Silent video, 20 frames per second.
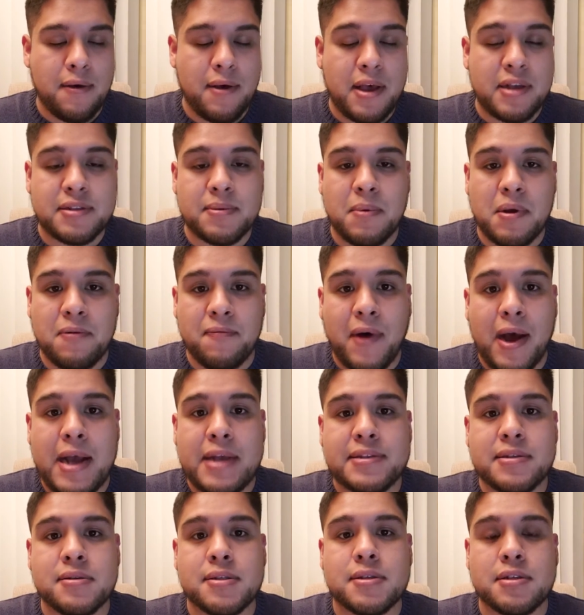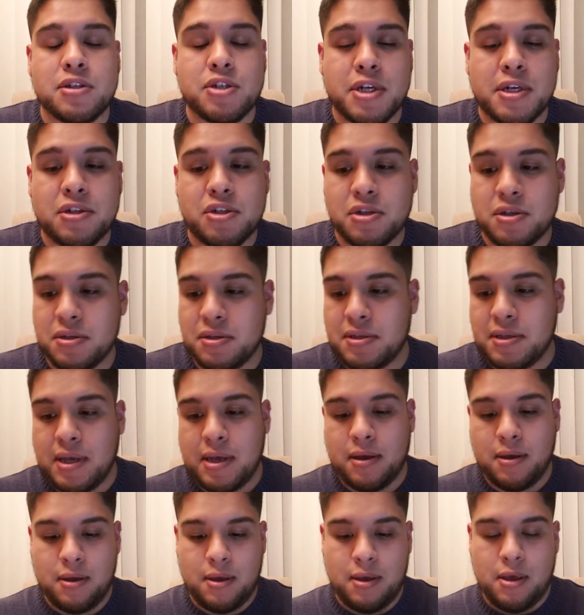as some advice and suggestions
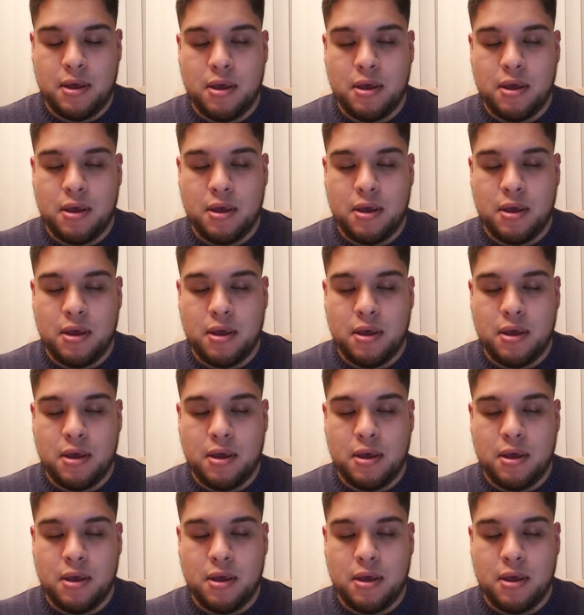that